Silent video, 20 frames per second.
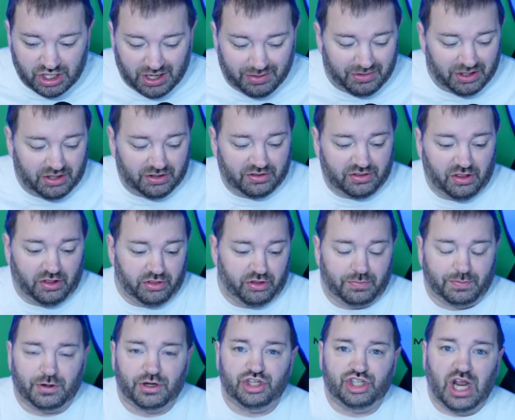I mean, they're
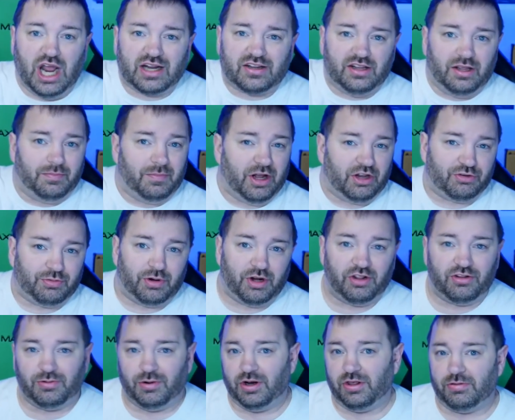projecting by
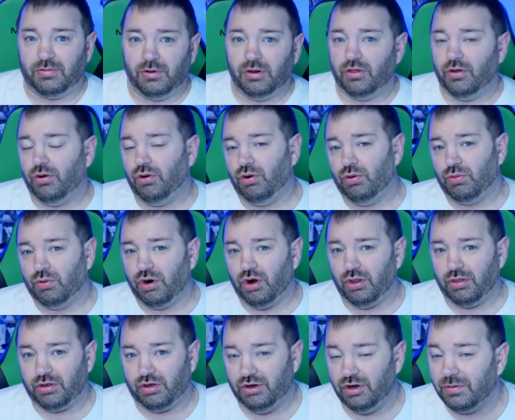2023, the whole
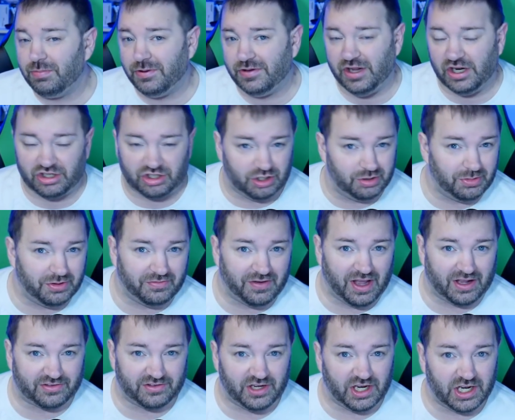world could potentially be
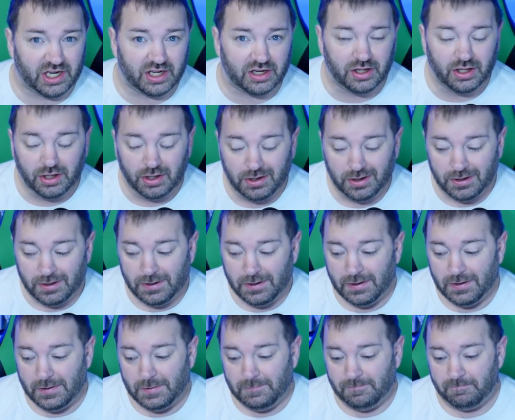vaccinated.
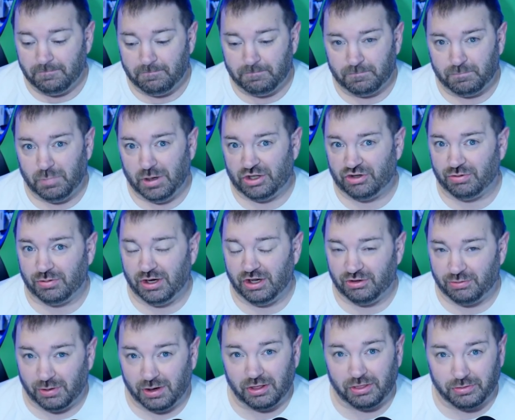By
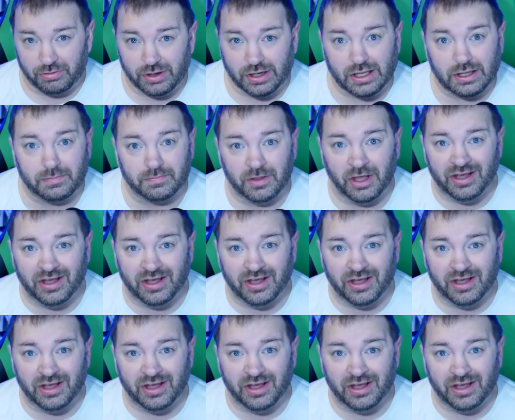2023.